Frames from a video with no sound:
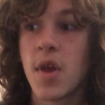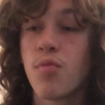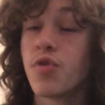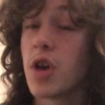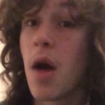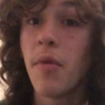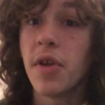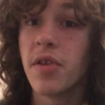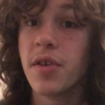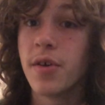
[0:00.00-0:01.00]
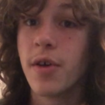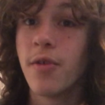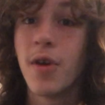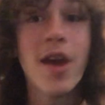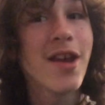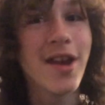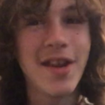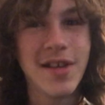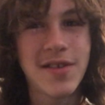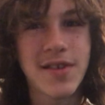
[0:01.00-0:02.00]
Predominantly, though, in
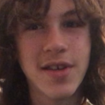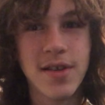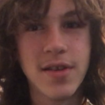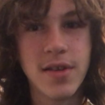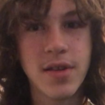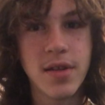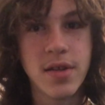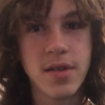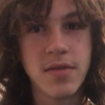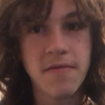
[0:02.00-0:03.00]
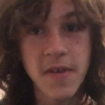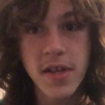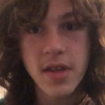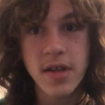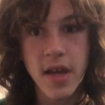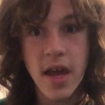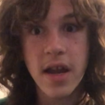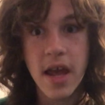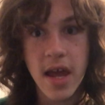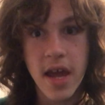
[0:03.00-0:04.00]
his feet
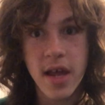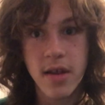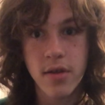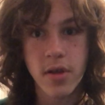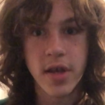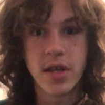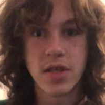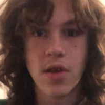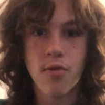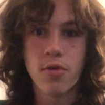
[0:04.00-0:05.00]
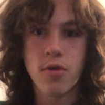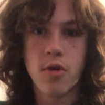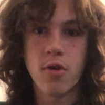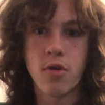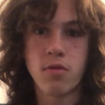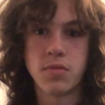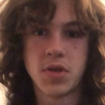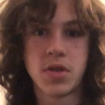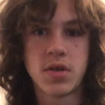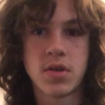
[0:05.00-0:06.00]
and hand, or like his lower
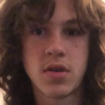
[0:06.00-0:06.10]
arms